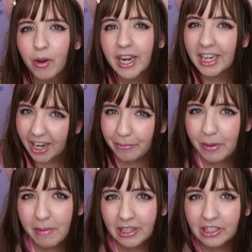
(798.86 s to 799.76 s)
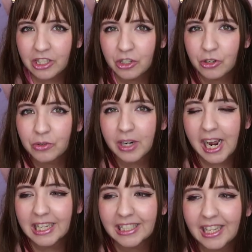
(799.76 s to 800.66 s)
want to keep reminding you
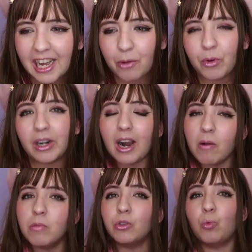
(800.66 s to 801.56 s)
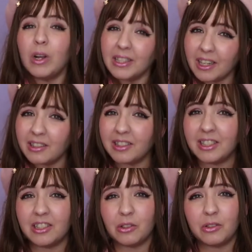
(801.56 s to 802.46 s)
guys that we are almost
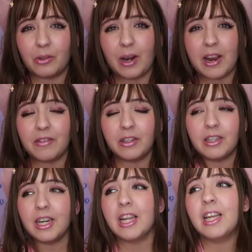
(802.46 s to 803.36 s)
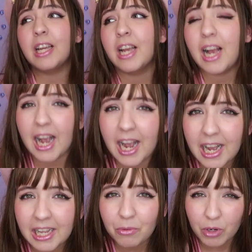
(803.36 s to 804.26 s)
1000 subscribers um,
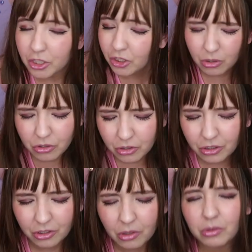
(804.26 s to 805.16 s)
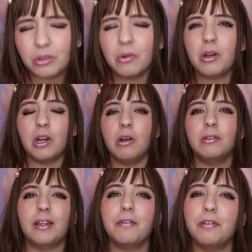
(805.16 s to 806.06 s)
ah, we're so just so so
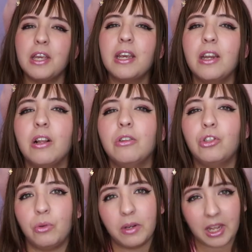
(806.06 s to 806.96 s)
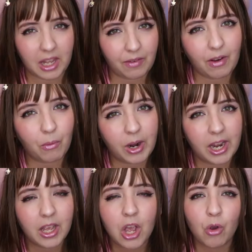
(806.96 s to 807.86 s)
close. I'm thinking on doing a
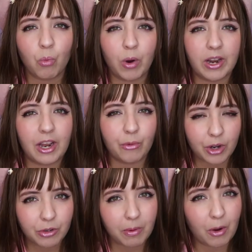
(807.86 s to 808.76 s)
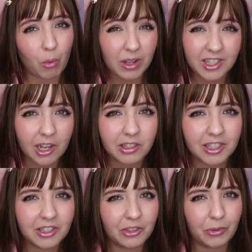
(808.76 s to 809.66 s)
giveaway when I reach my
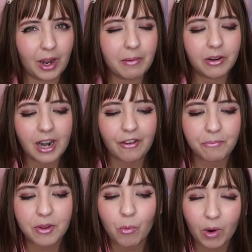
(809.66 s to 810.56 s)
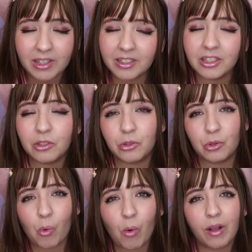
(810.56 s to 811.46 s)
1000 subscriber. I've been wanting to
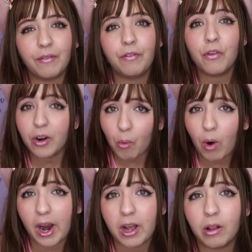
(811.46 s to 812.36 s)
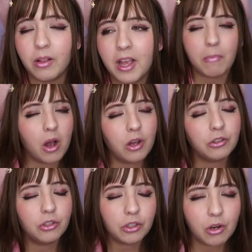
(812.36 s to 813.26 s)
do one for a while,
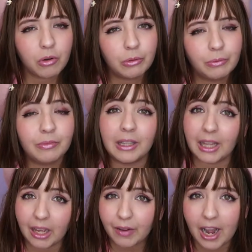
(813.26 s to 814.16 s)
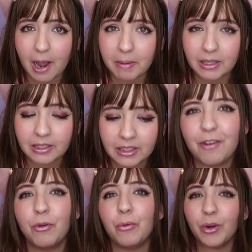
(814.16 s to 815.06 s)
but you know, life happens.
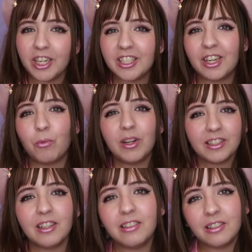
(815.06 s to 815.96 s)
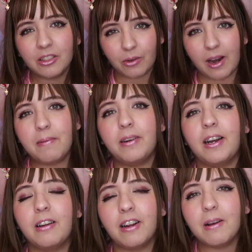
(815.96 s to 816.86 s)
If we reach 1000 subscriber,
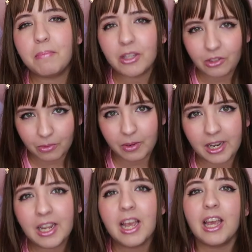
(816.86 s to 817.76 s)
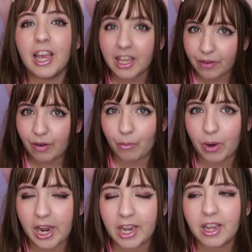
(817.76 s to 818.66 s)
I'm gonna be doing a
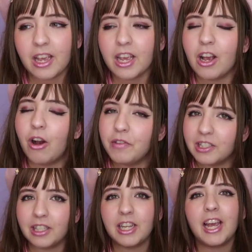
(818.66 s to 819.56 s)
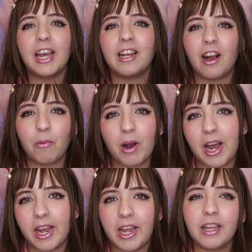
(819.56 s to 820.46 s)
giveaway. Obviously a
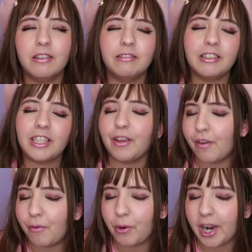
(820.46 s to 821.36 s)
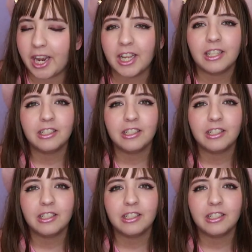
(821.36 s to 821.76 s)
kawaii giveaway.